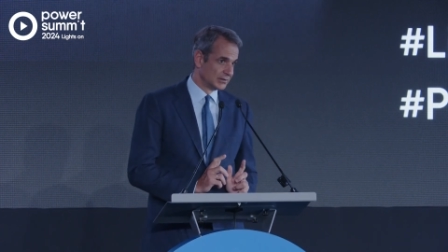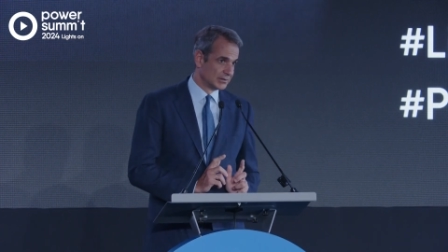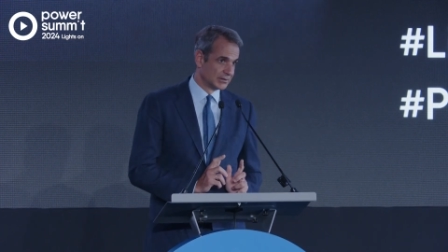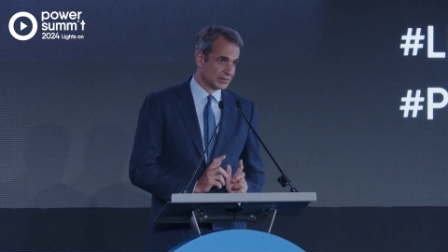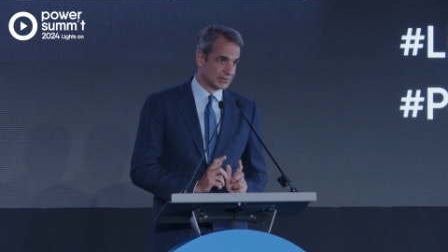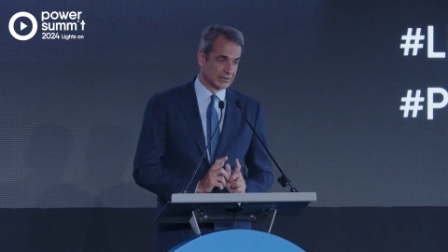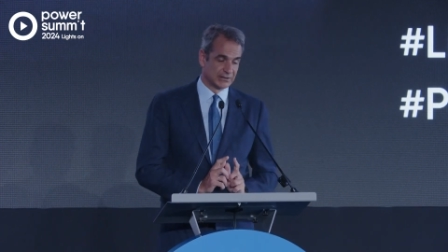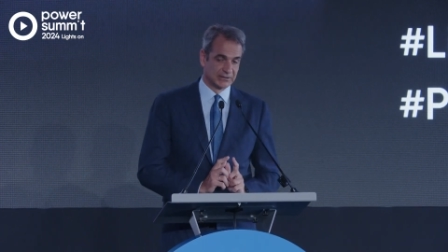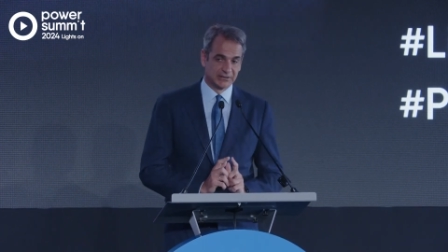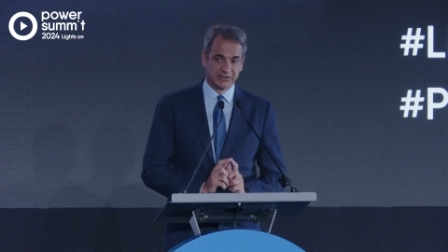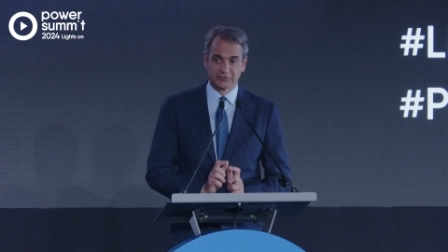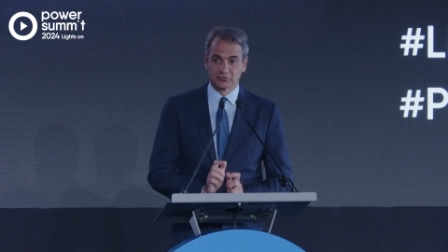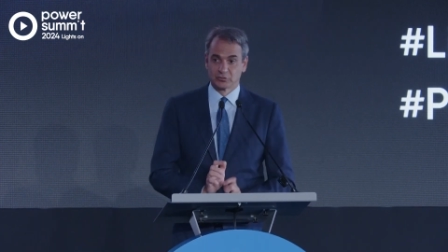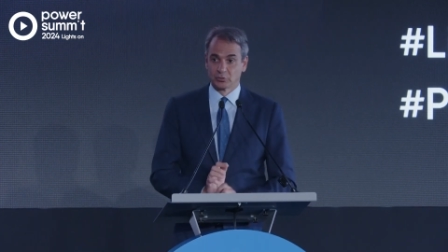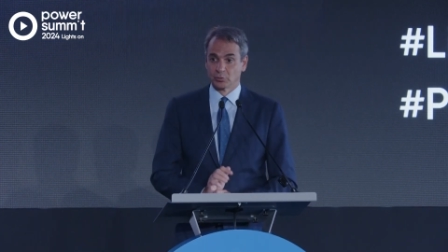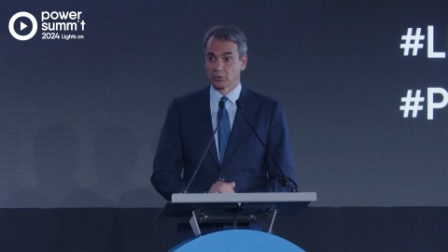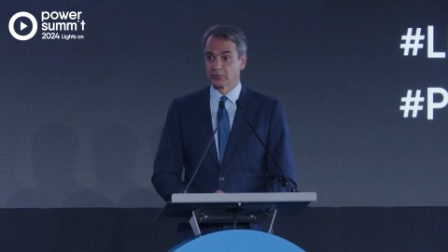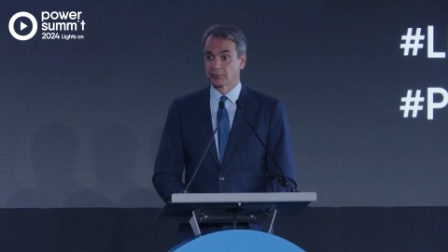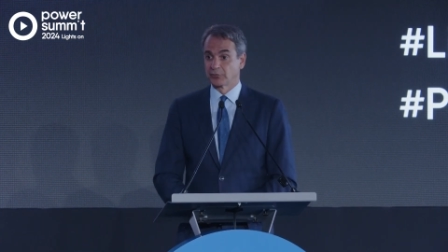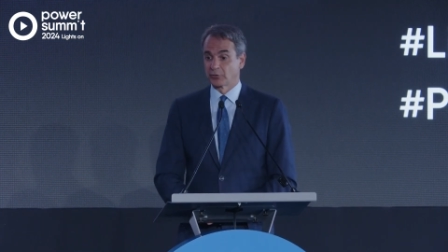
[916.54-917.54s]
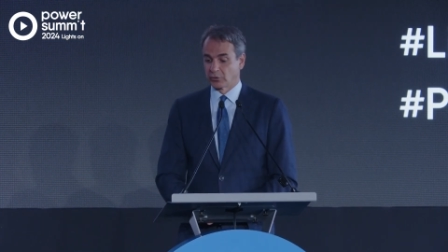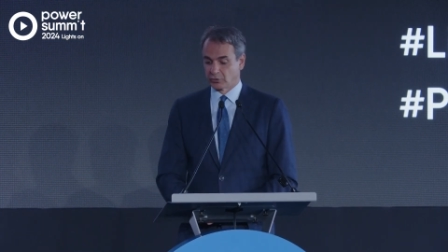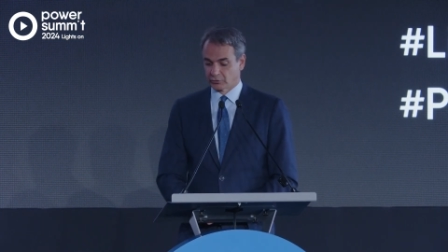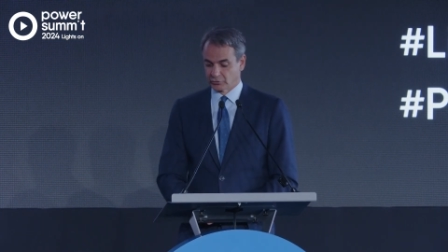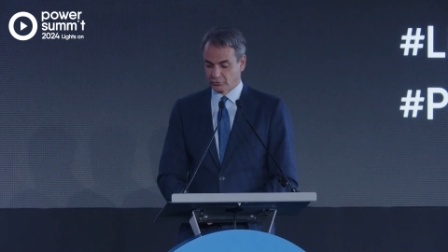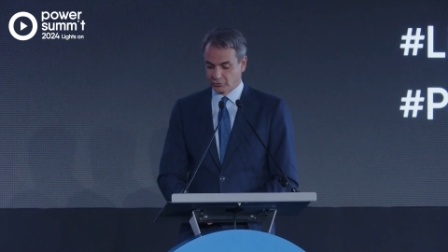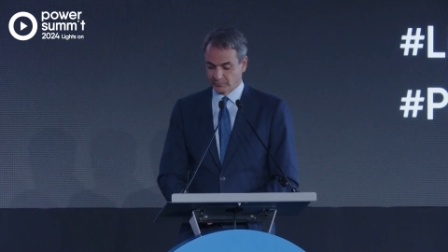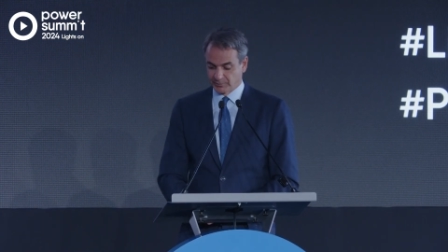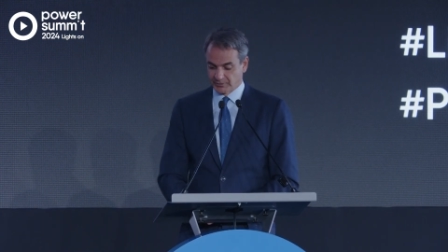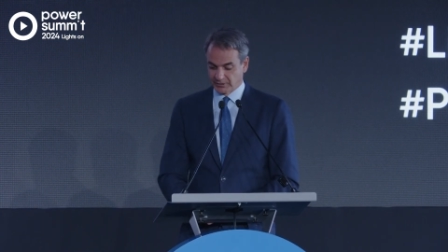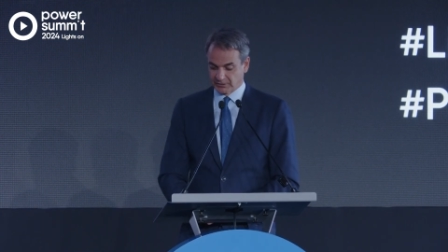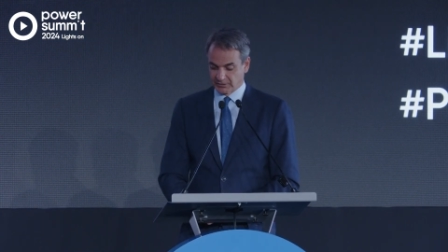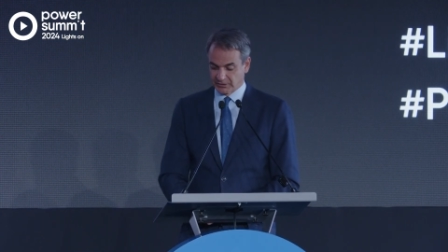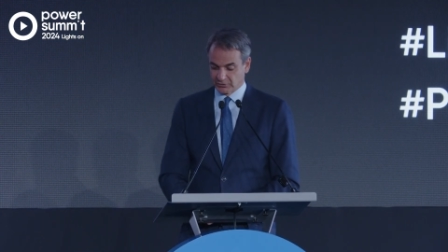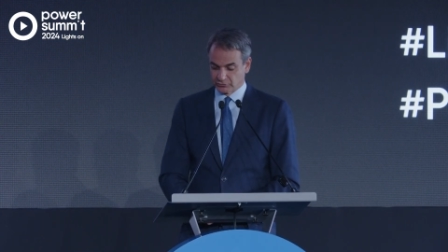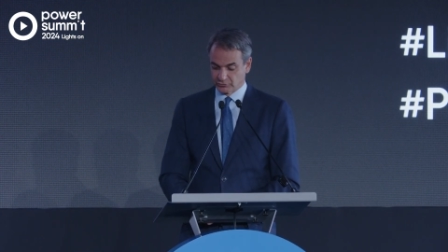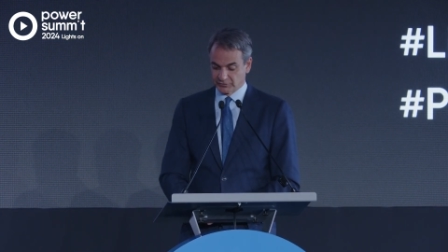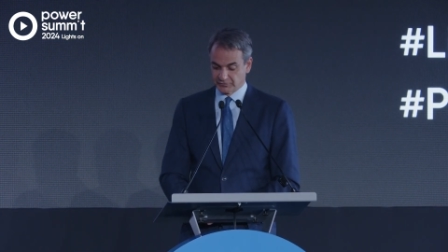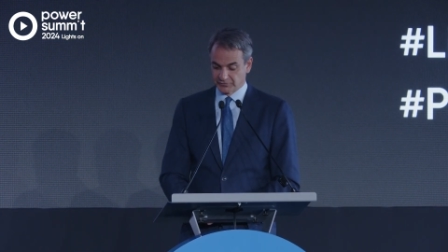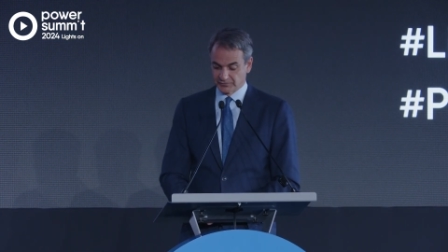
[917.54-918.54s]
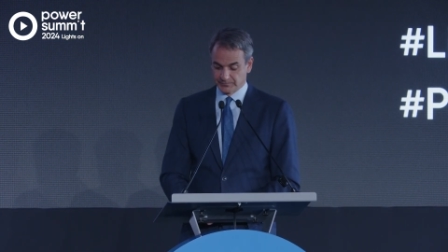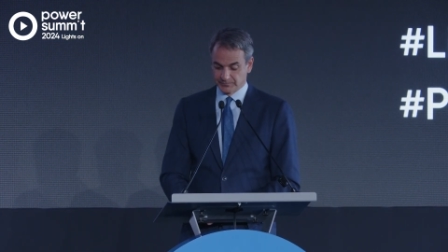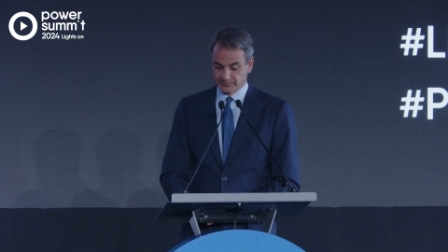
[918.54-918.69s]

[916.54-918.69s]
that needs to work for all European countries,